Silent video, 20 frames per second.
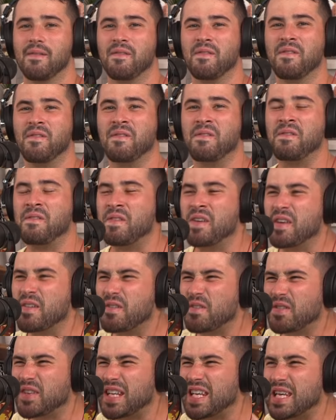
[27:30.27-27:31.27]

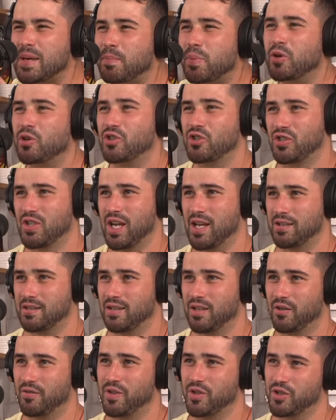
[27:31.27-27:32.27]
50%
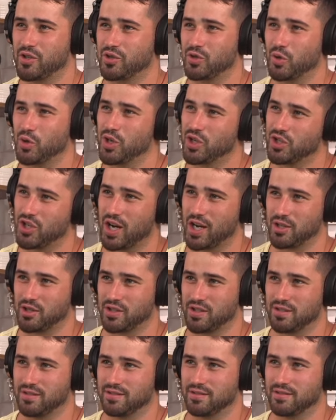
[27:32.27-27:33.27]
of their story changed.